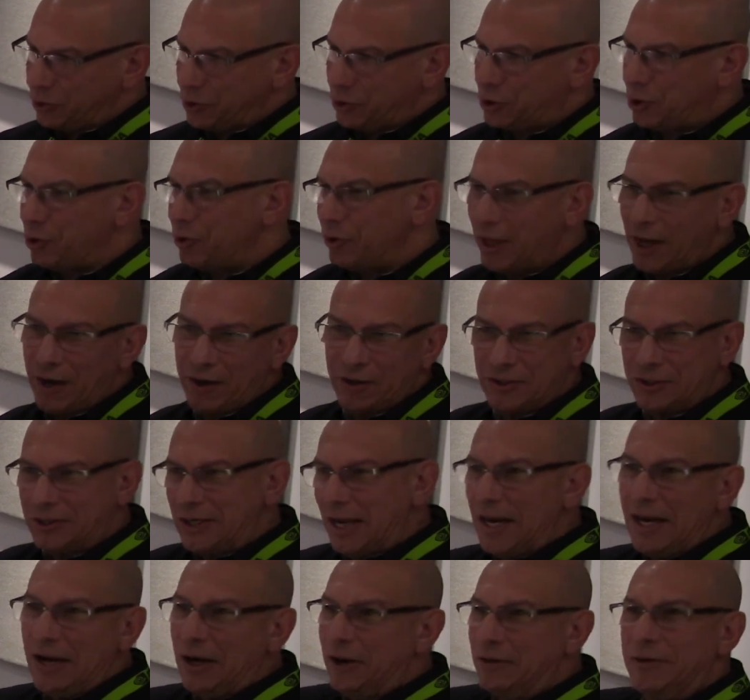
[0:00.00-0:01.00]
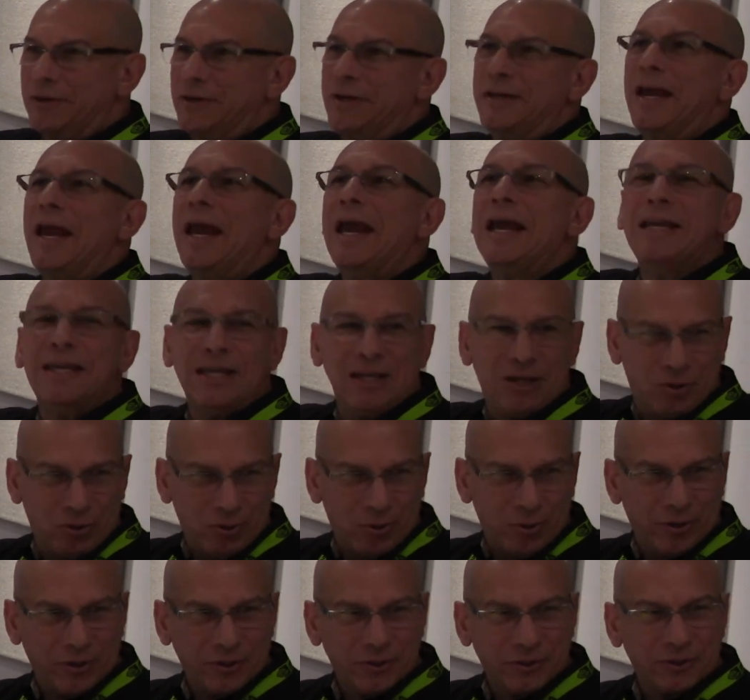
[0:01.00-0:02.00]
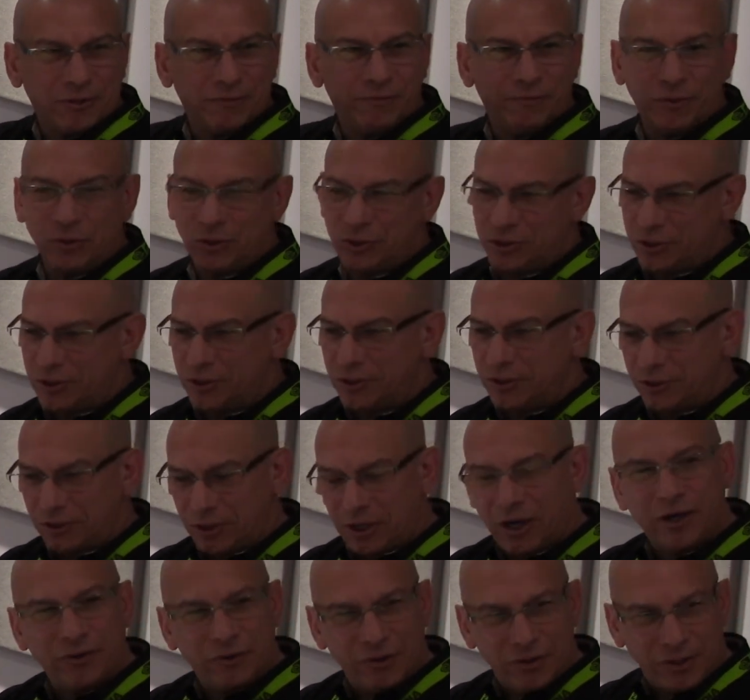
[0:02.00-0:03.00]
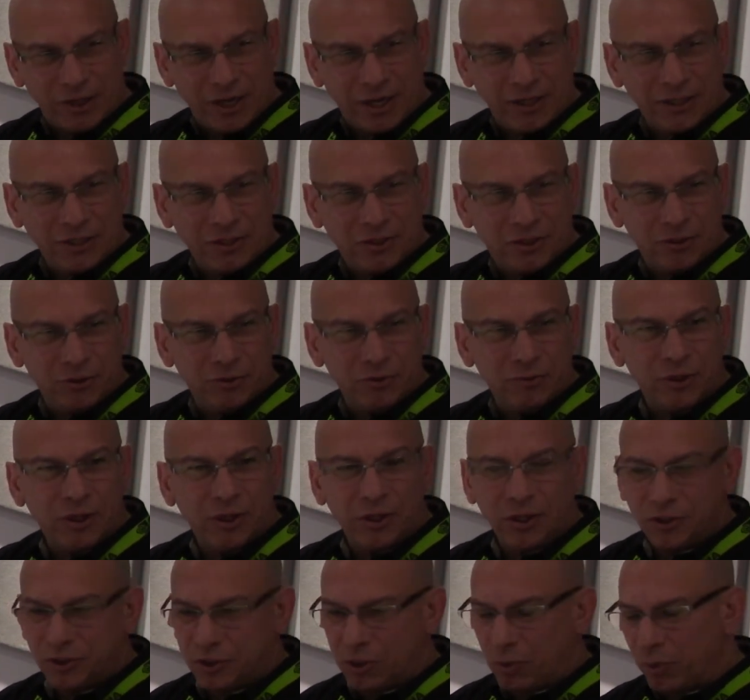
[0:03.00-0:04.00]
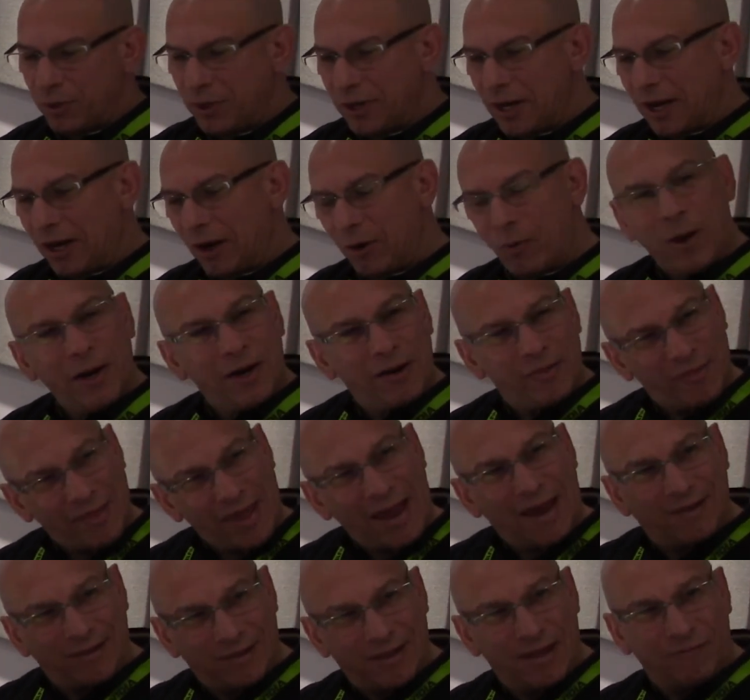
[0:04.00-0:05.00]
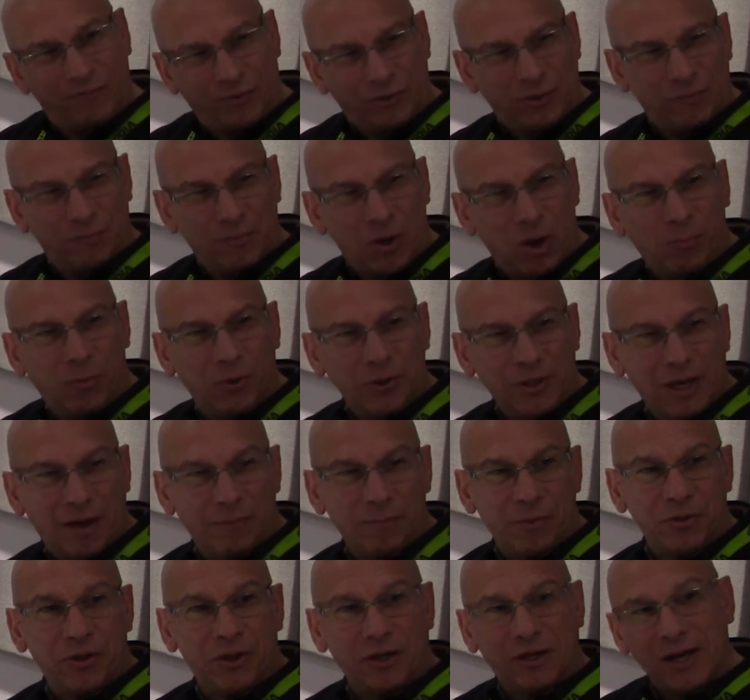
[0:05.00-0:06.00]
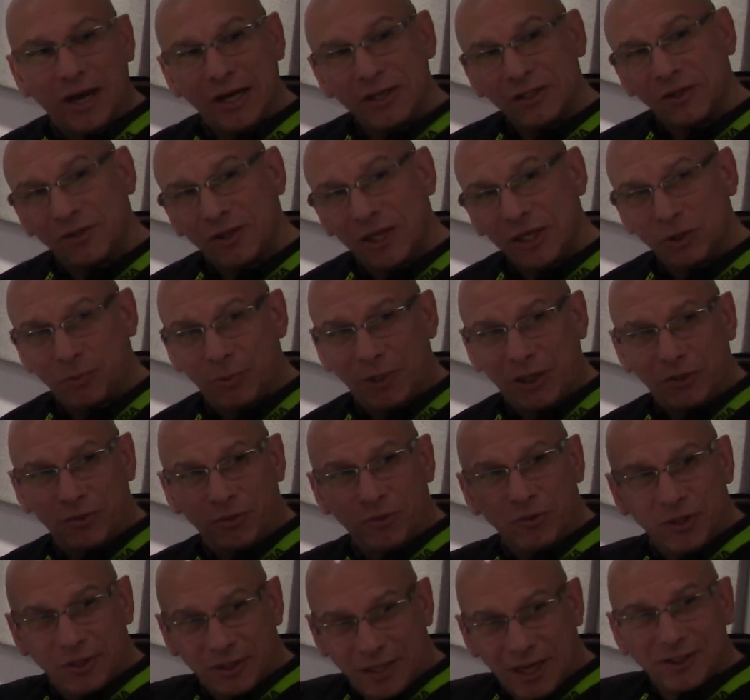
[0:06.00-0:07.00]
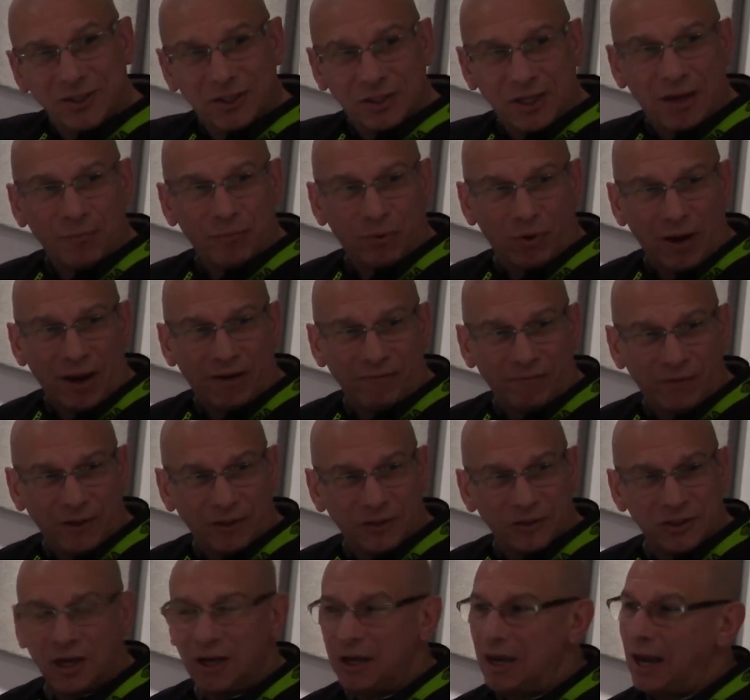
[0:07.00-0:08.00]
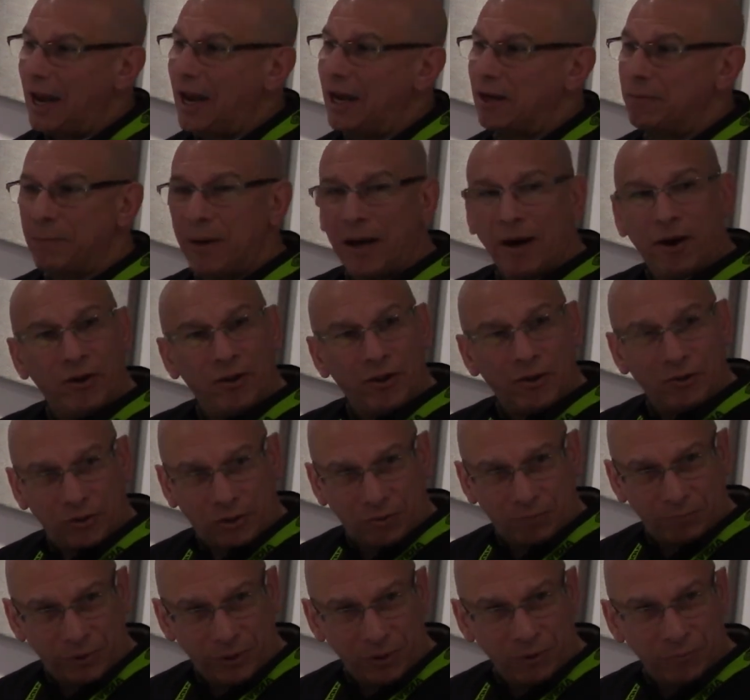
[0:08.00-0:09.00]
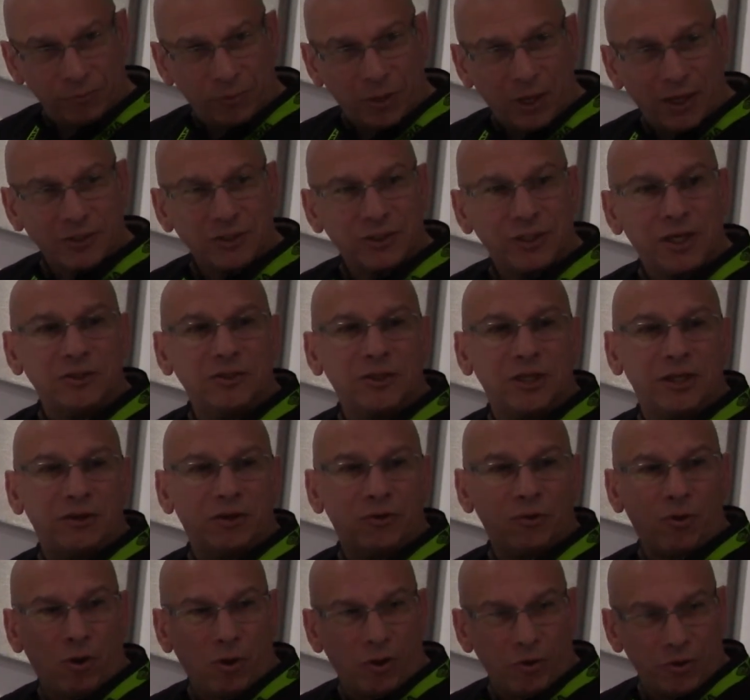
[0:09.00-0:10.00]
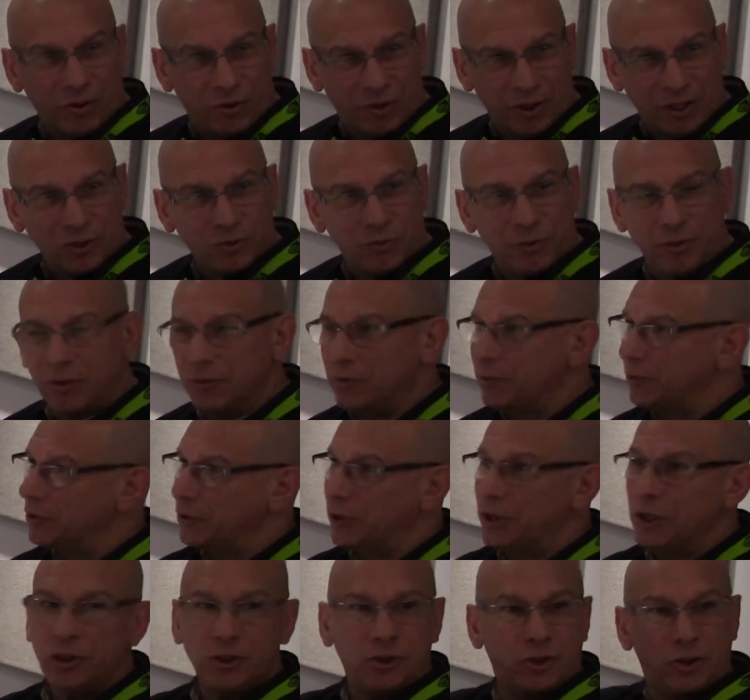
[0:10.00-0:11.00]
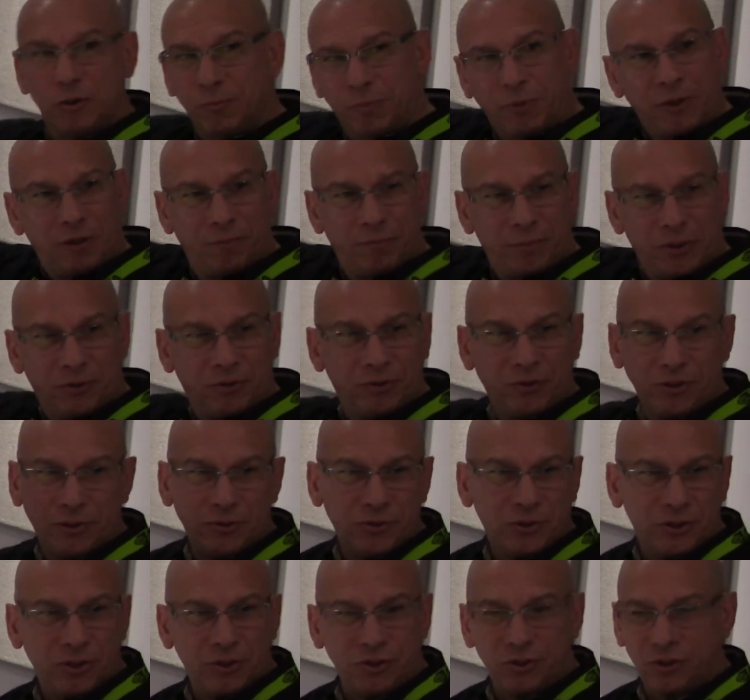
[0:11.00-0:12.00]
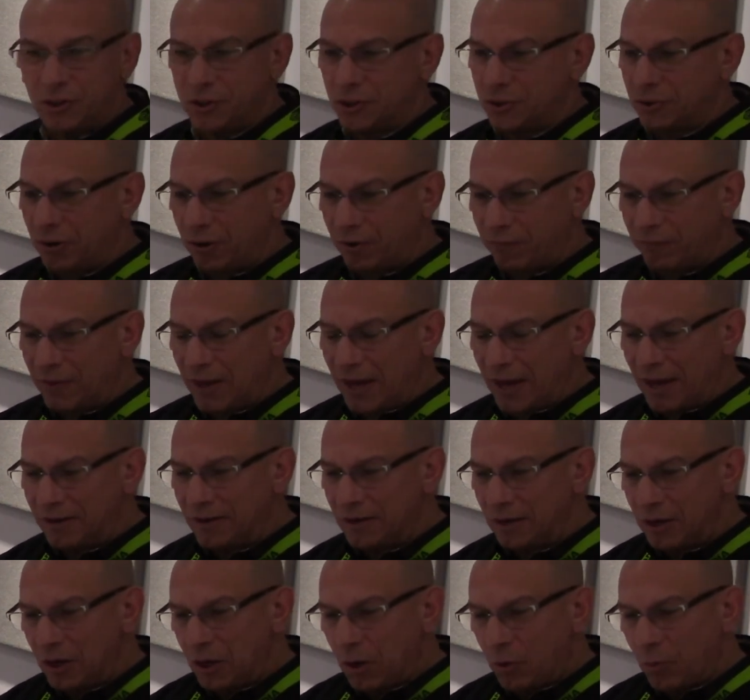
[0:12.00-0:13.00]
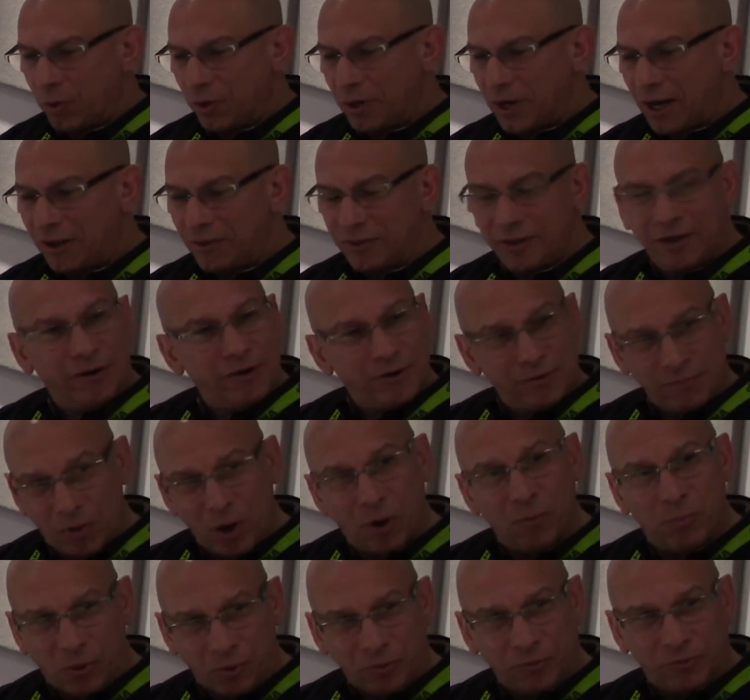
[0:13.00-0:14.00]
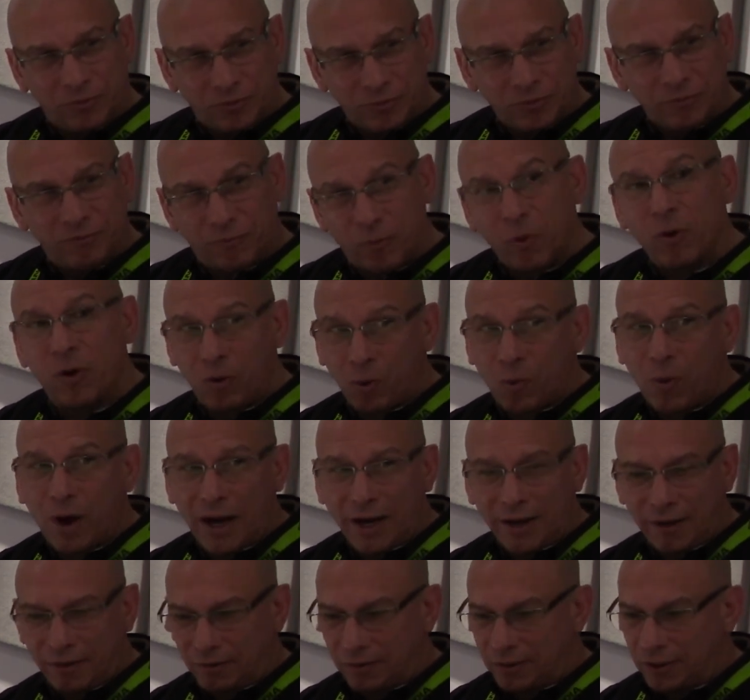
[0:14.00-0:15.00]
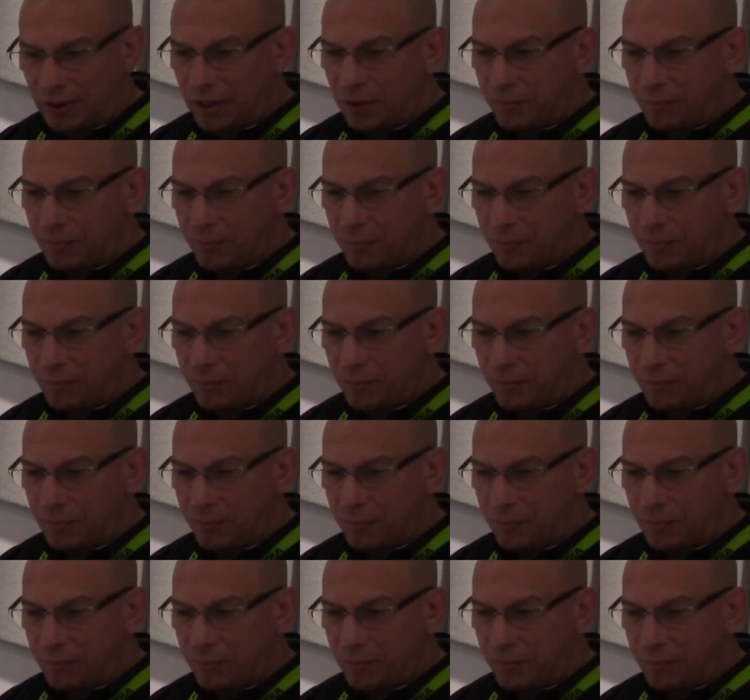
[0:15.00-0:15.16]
2,880 cores versus 192. So we're not quite at that level in mobile yet, but the kinds of things we can do in the desktop graphics and parallel compute processing and all the things we do in supercomputer usages and all that, we're not there in mobile for a while.